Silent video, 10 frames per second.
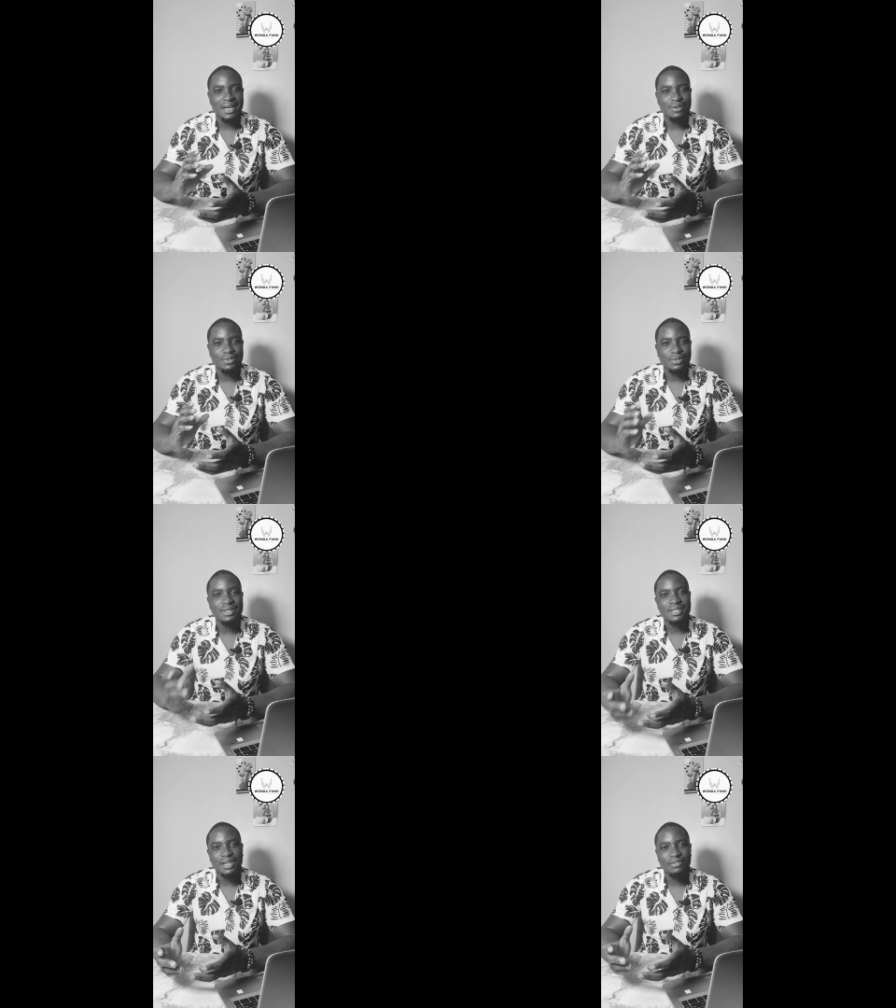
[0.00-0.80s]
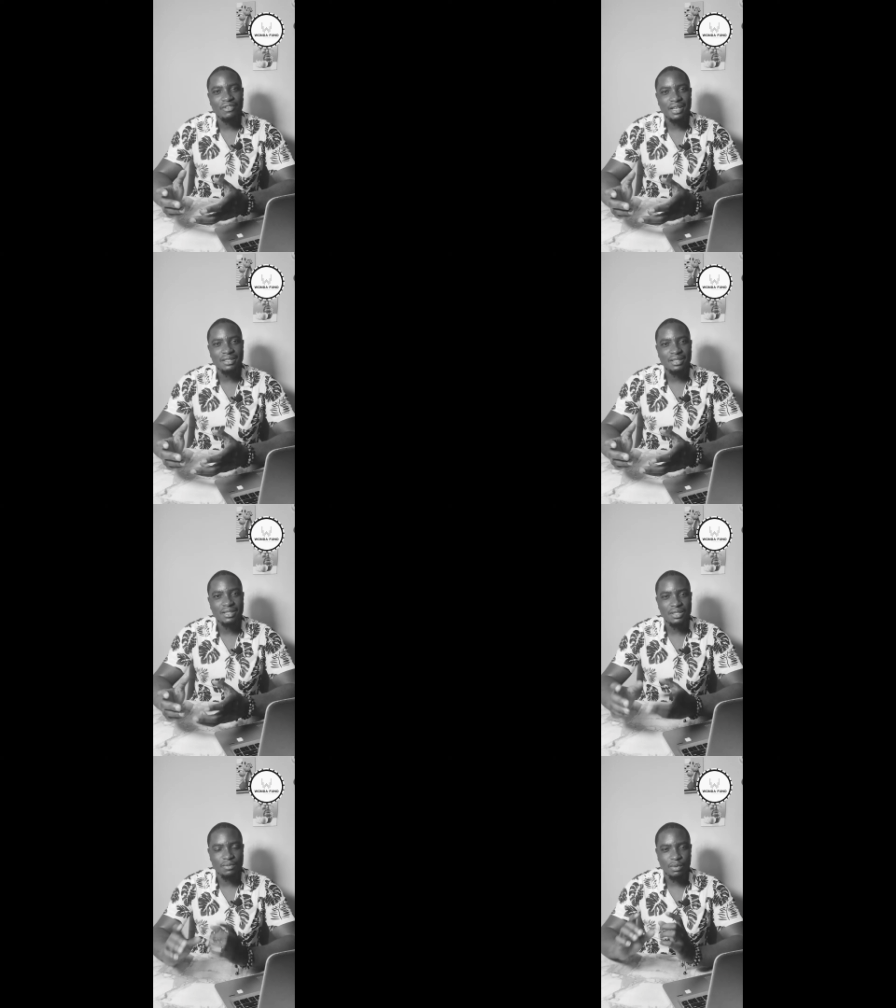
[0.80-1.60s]
are also
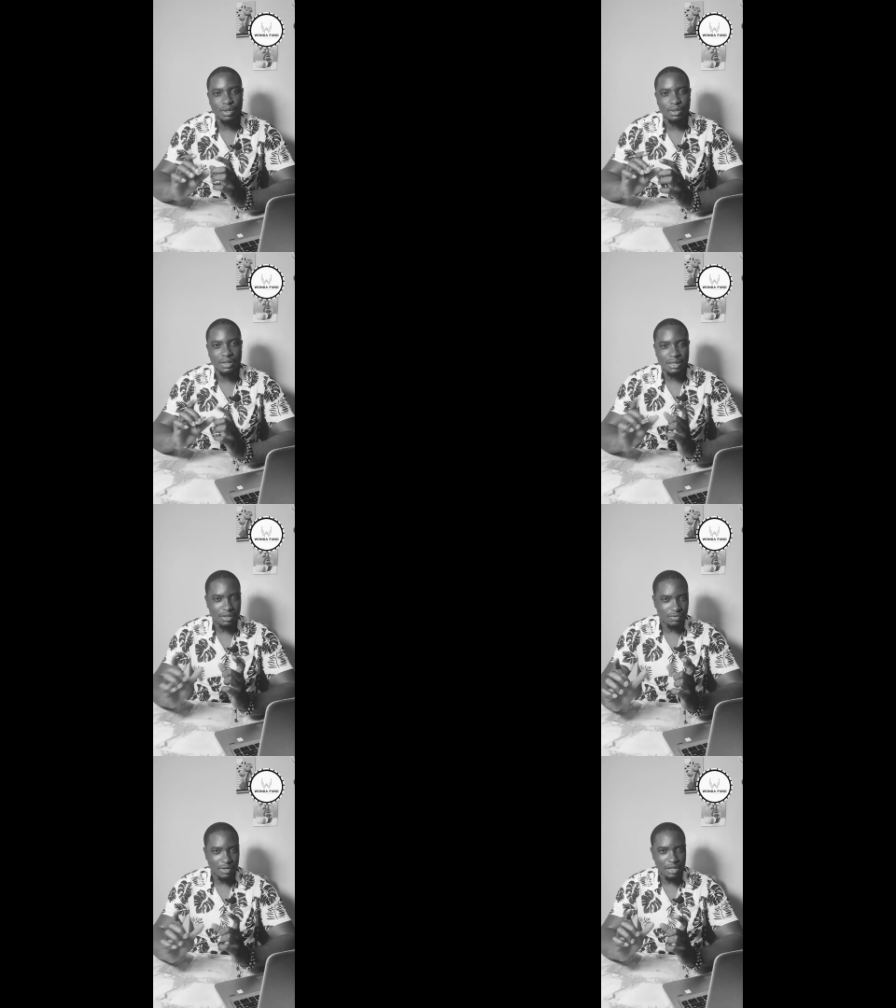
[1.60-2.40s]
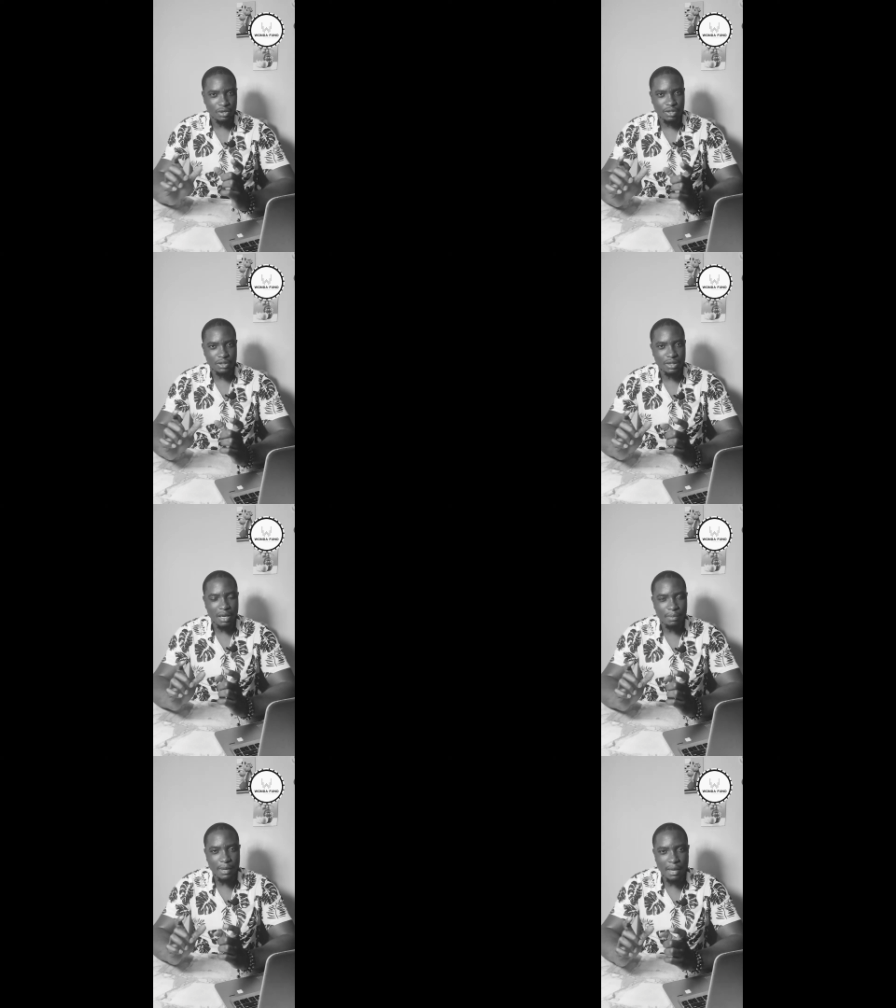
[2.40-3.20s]
disadvantages, but this really doesn't
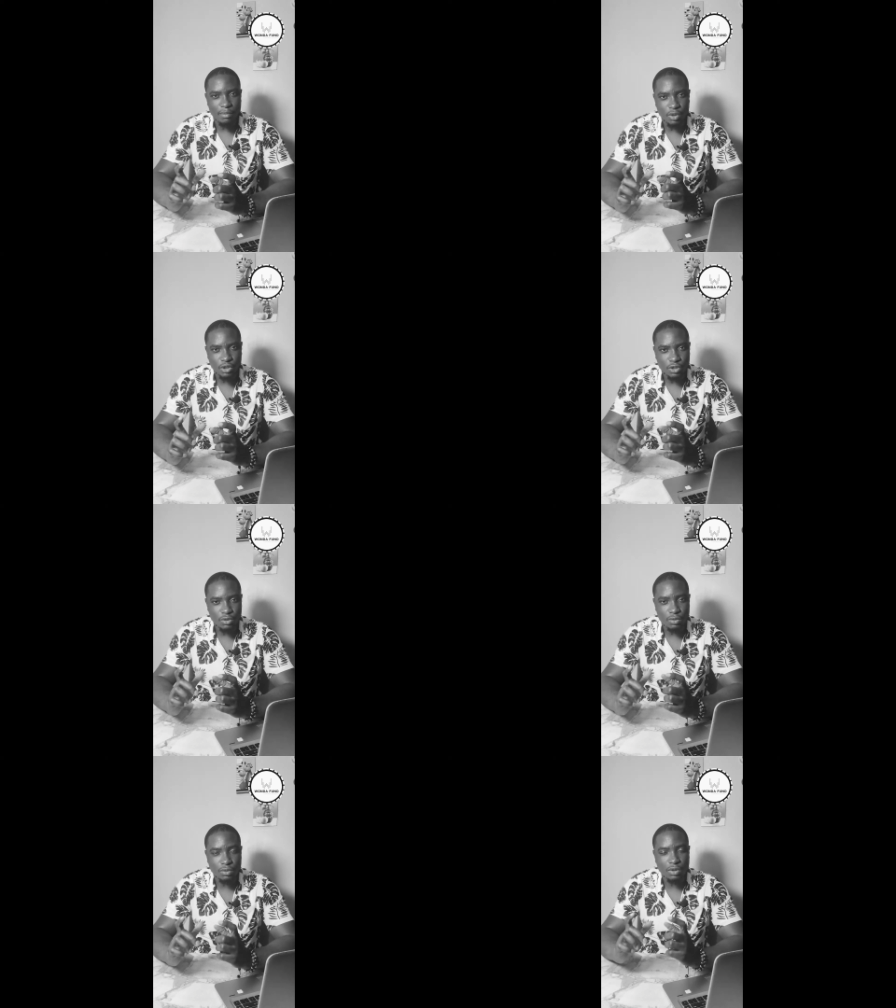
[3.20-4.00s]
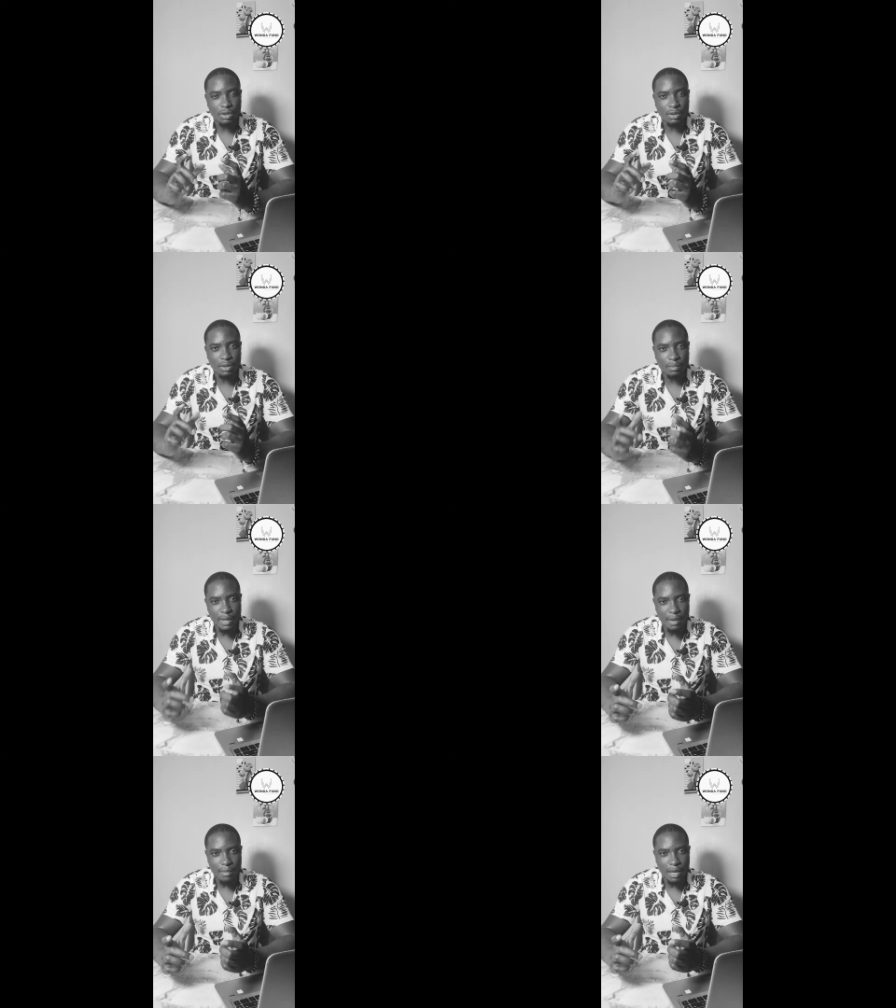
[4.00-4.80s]
apply much to the bear
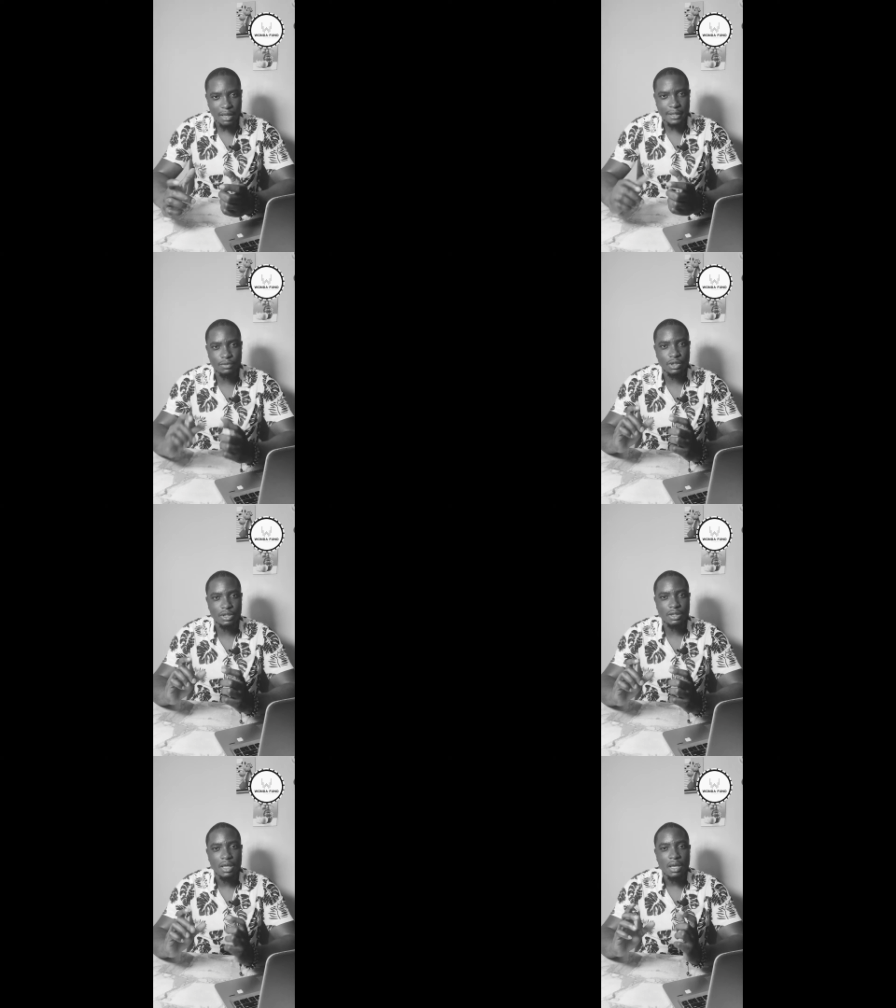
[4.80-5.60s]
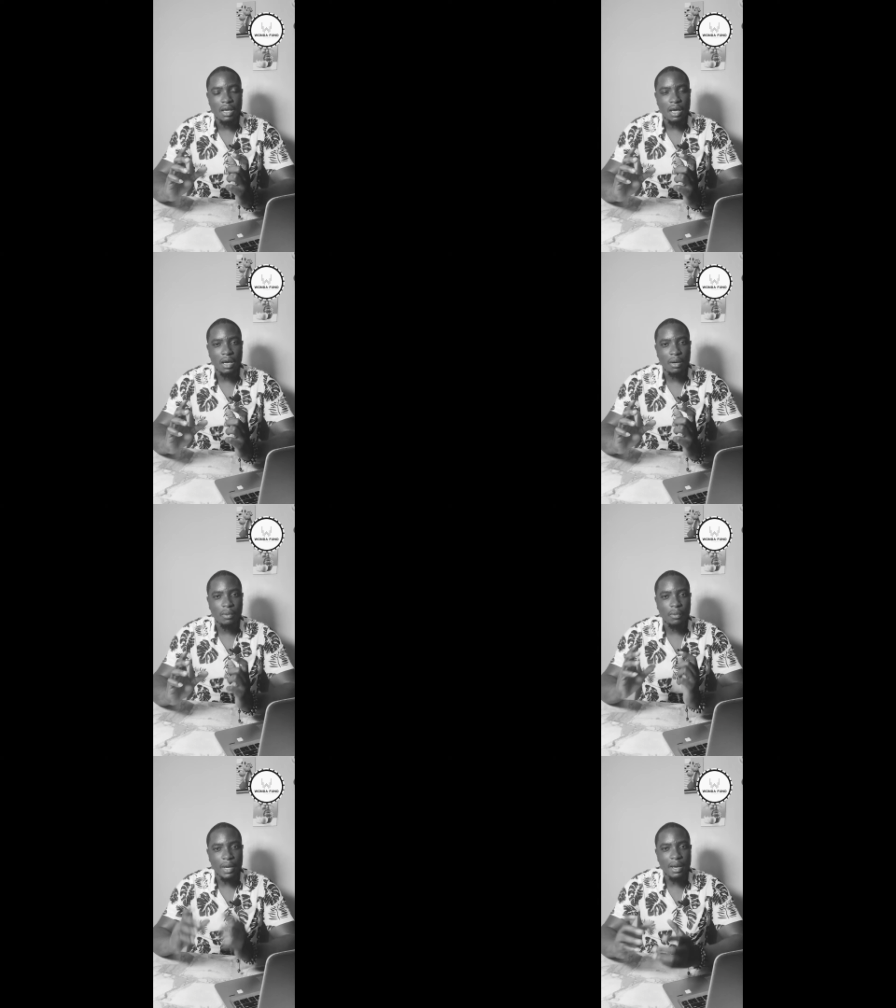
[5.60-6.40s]
market, which is
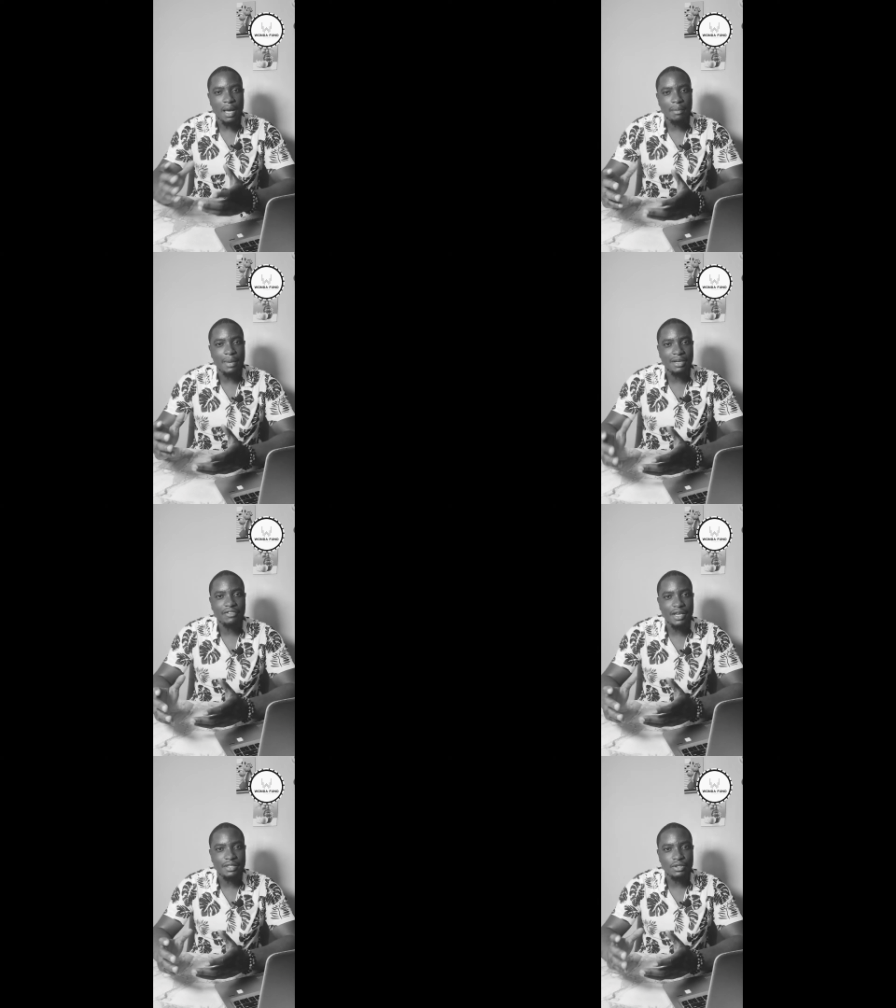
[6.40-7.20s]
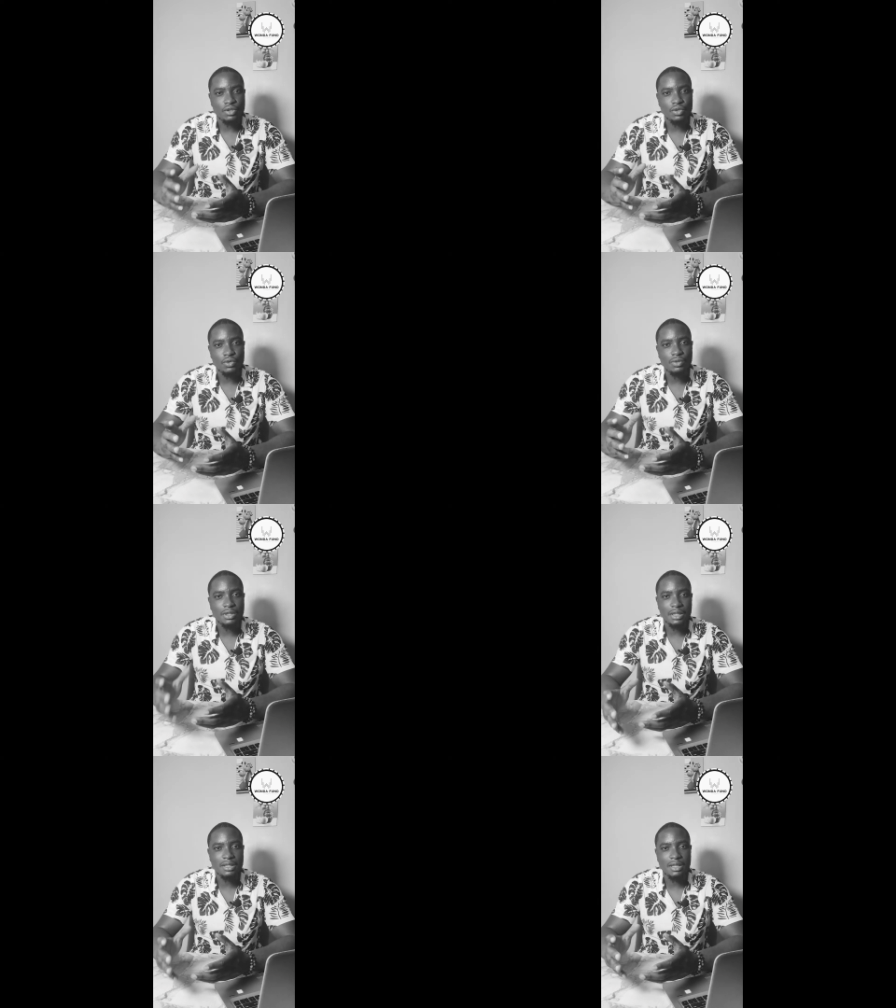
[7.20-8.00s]
where I'm advising you use
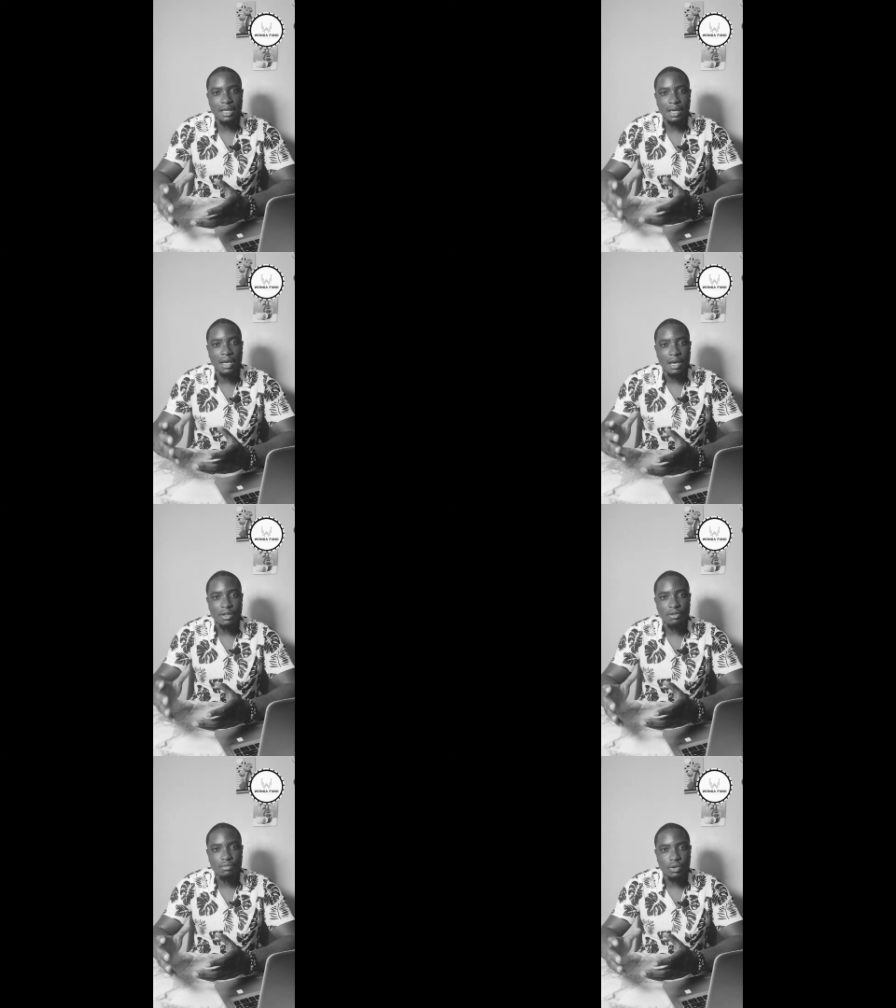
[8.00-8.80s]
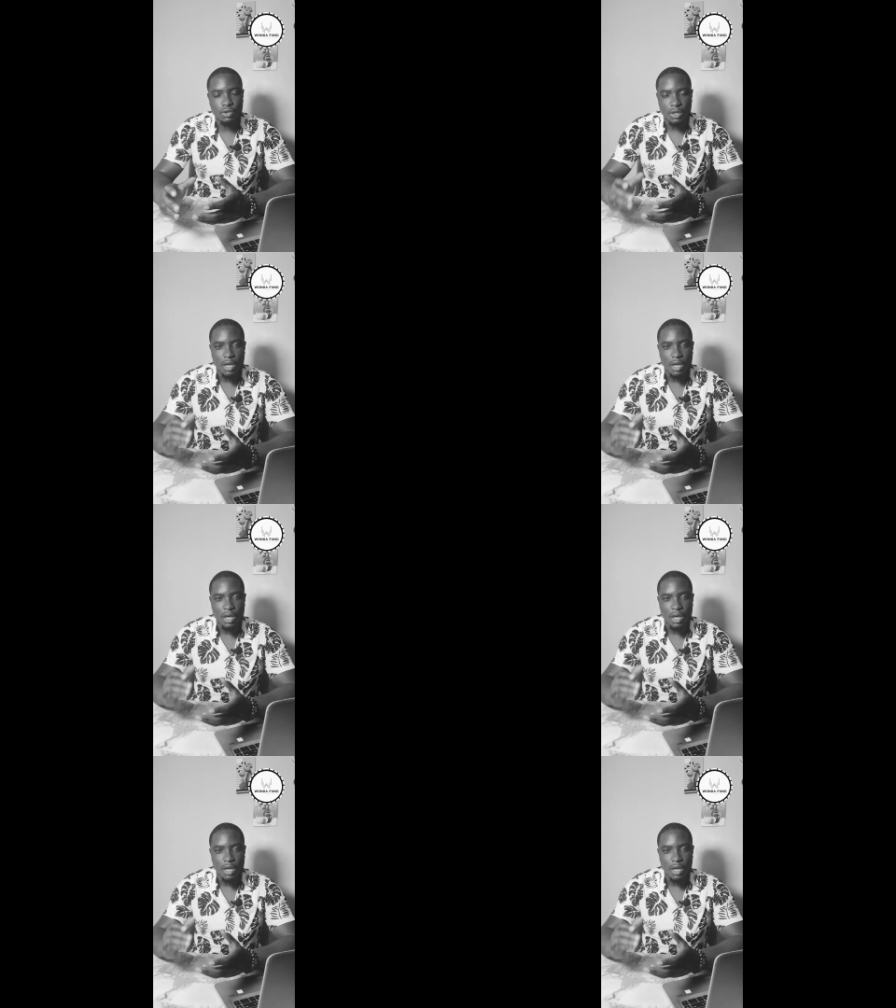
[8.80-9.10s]
DCA the most.